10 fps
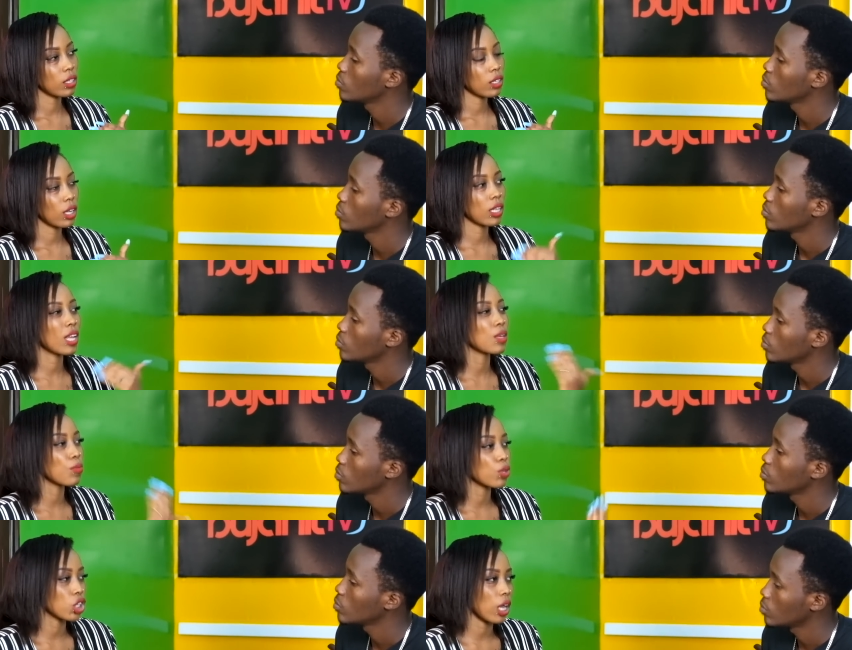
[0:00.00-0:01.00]
Speaker 1: atari bo
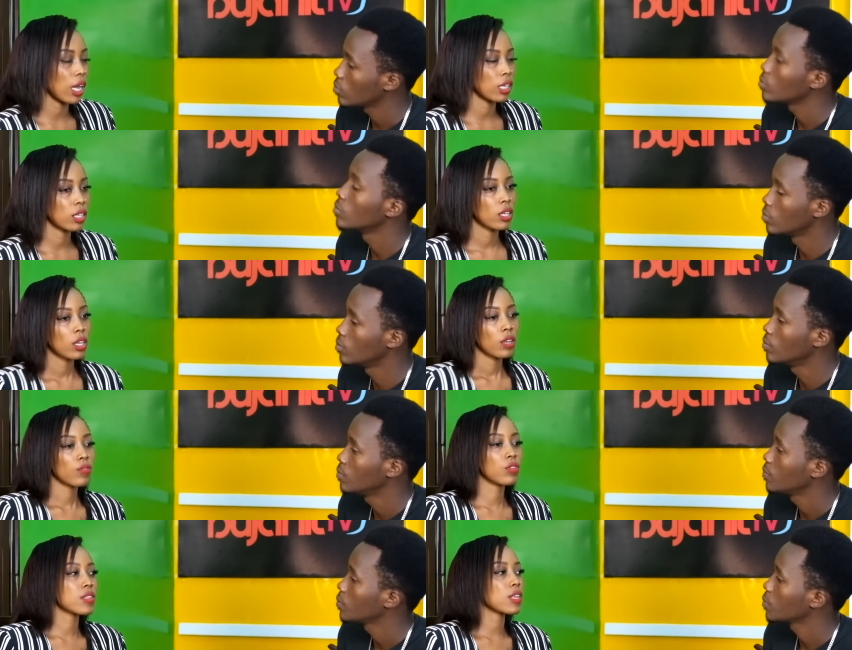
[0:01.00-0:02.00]
cyane
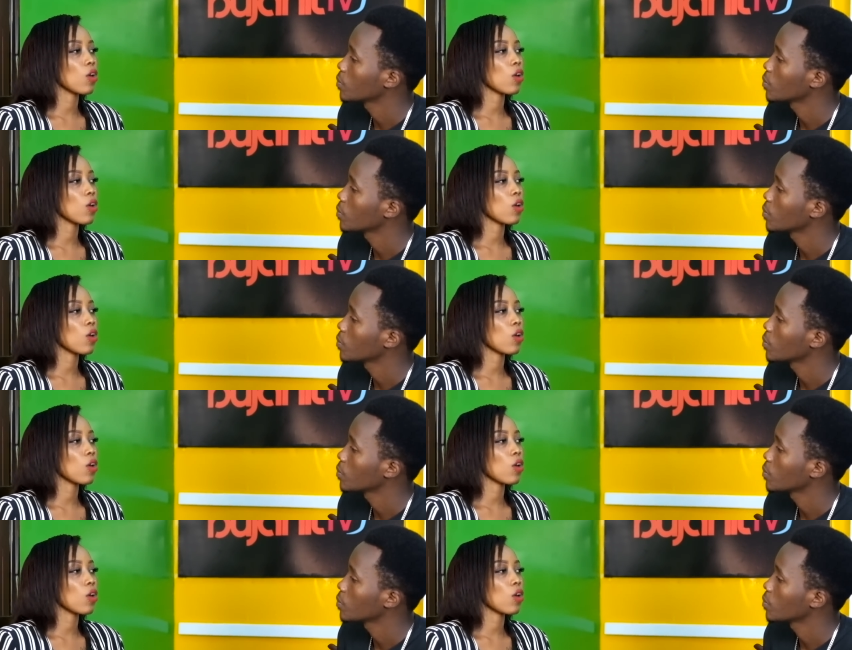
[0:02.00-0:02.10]
byiza